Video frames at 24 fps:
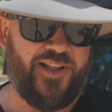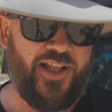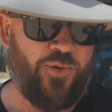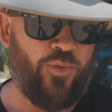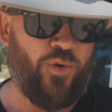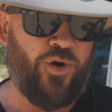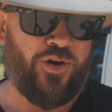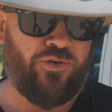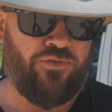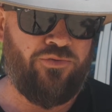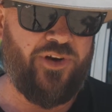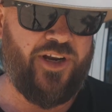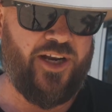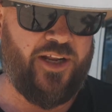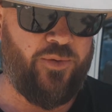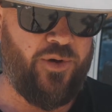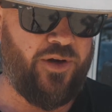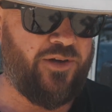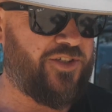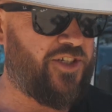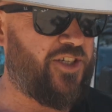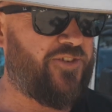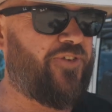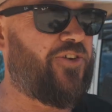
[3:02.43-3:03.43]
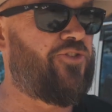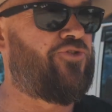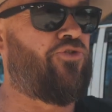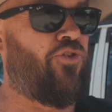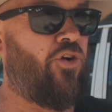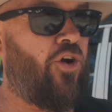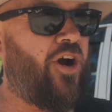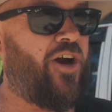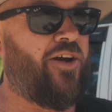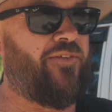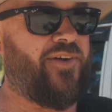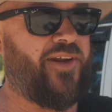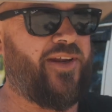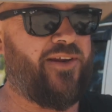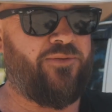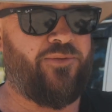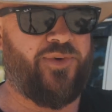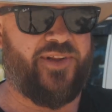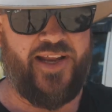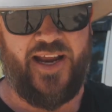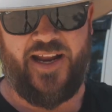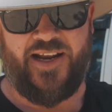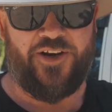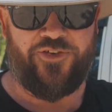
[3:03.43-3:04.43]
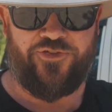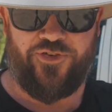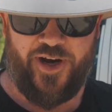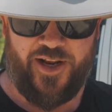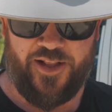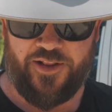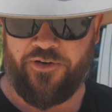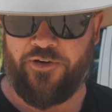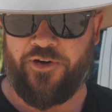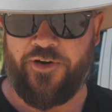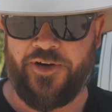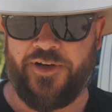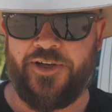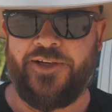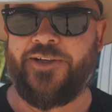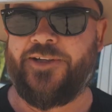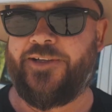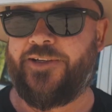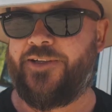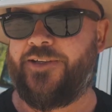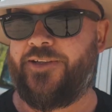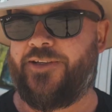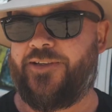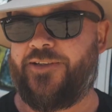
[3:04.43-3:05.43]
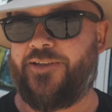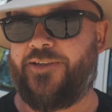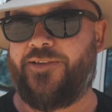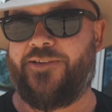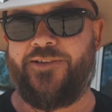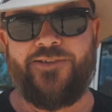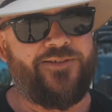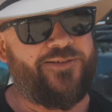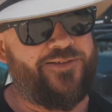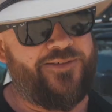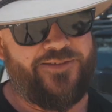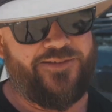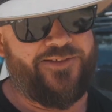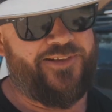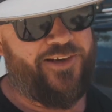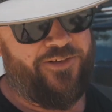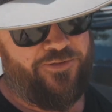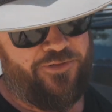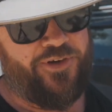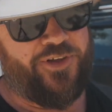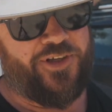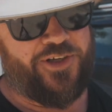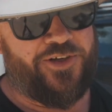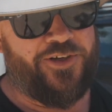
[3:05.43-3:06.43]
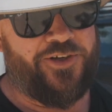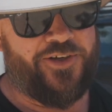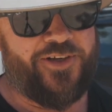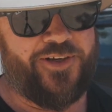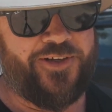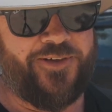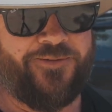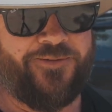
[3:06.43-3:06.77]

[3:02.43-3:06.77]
and they work really well. Just for driving without a trailer on, they're really good.